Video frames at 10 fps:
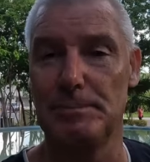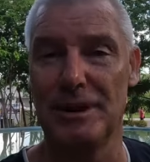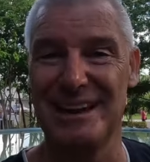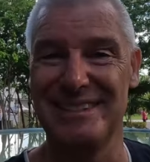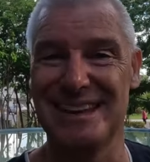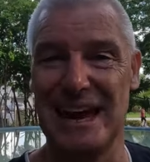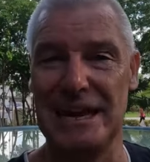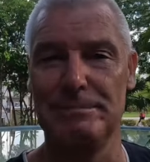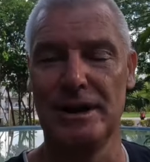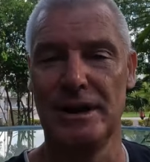to play the
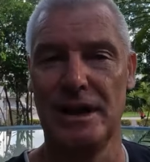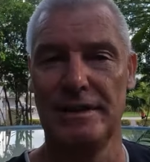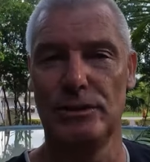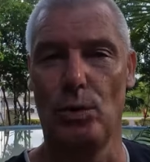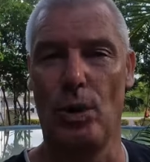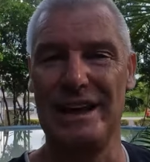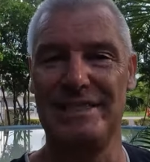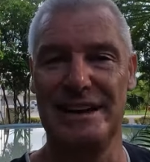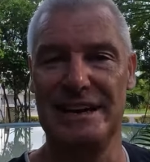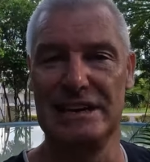game the way
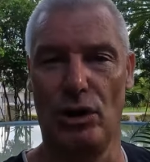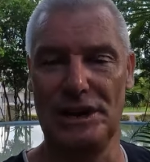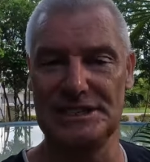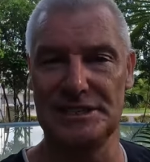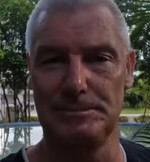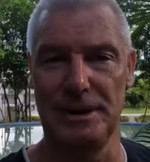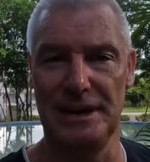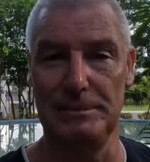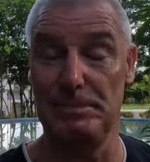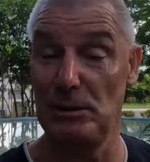that he likes to play it.